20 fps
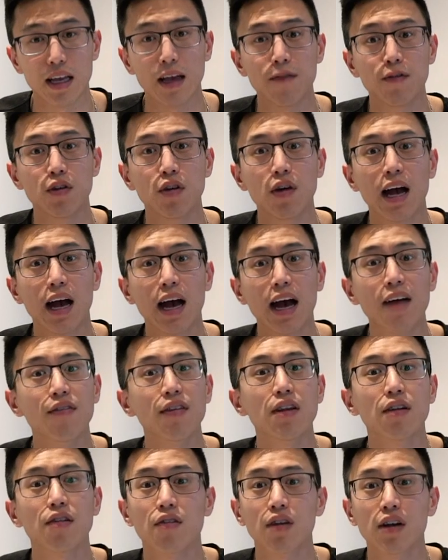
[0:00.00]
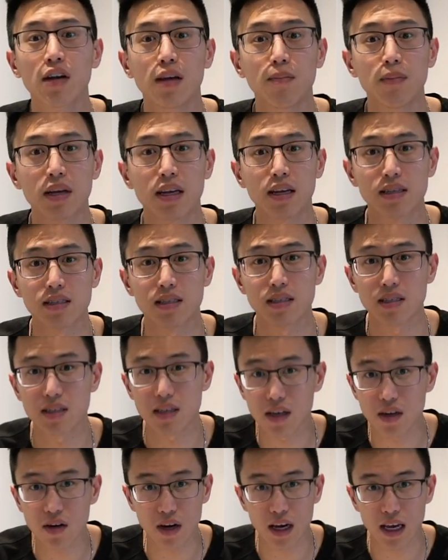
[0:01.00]
If you haven't already been
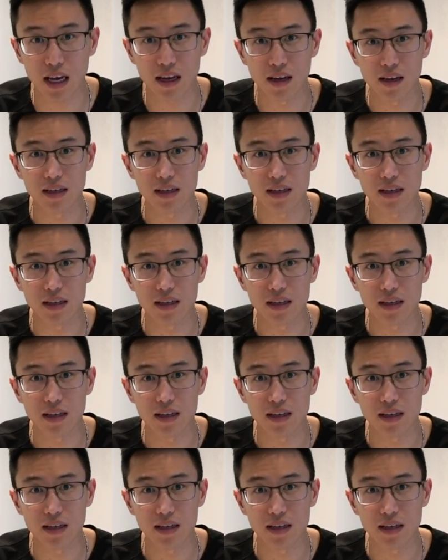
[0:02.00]
considering